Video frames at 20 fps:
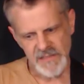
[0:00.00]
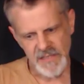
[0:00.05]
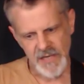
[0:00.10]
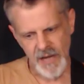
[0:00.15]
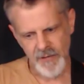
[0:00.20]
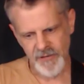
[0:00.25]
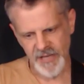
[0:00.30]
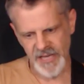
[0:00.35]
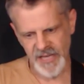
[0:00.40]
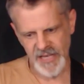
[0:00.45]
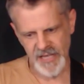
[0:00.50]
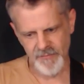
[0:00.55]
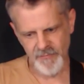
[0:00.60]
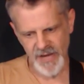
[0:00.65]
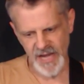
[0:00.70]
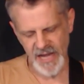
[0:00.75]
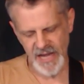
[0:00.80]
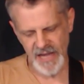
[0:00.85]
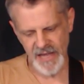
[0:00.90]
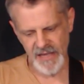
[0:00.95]
I'm going to hit
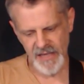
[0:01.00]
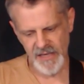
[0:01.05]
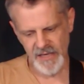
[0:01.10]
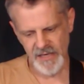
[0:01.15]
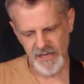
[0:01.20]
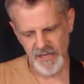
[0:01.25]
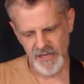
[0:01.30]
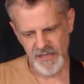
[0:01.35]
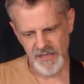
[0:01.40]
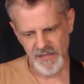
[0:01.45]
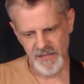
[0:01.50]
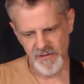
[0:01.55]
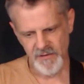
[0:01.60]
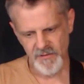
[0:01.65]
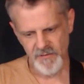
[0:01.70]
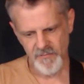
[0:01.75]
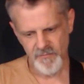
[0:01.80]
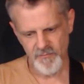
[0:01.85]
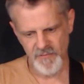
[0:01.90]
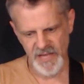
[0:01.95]
my
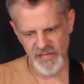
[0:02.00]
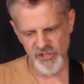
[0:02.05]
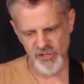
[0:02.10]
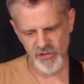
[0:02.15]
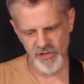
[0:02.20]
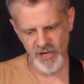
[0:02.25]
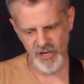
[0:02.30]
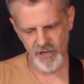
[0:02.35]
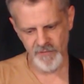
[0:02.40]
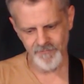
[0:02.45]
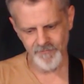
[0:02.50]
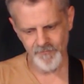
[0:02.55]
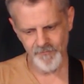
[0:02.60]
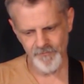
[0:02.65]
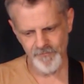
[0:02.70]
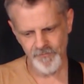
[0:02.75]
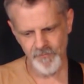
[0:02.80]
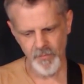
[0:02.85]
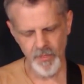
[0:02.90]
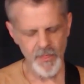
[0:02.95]
metronome,
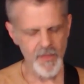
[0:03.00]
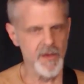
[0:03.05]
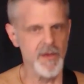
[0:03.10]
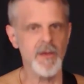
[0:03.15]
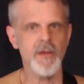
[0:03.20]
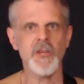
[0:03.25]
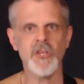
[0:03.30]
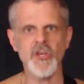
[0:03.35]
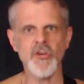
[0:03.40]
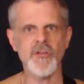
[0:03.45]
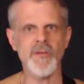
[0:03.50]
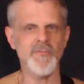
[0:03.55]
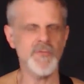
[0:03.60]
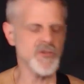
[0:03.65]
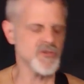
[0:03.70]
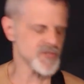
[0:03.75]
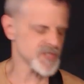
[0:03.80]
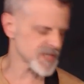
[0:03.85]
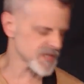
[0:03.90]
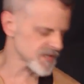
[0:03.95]
cue the
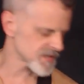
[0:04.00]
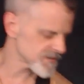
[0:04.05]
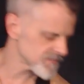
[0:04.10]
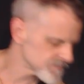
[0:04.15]
music,